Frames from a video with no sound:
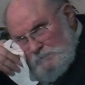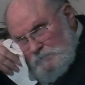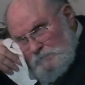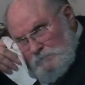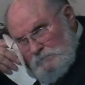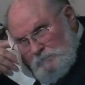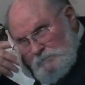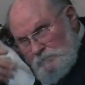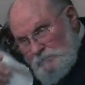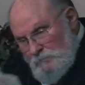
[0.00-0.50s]

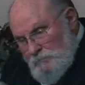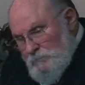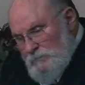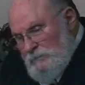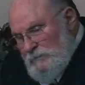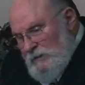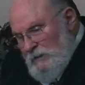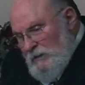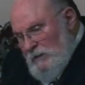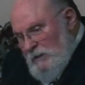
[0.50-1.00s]

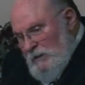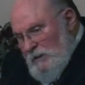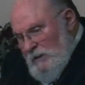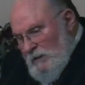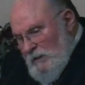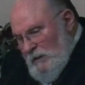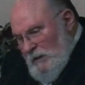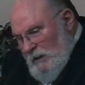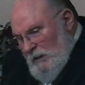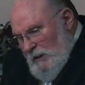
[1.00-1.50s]

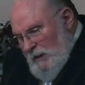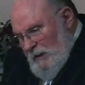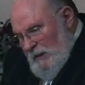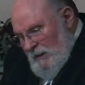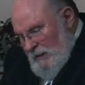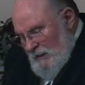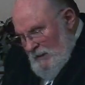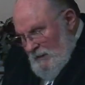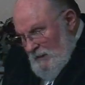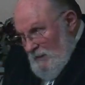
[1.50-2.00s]

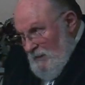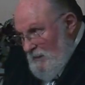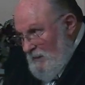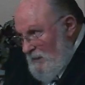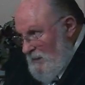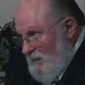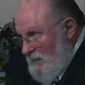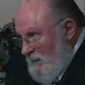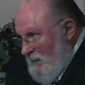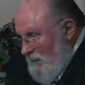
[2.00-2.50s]

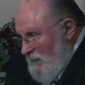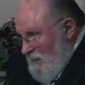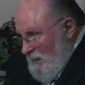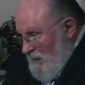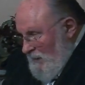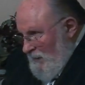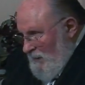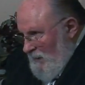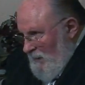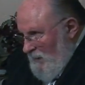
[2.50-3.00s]

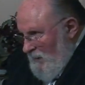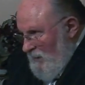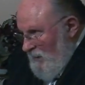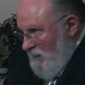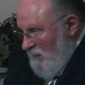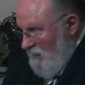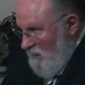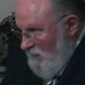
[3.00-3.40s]
(silence)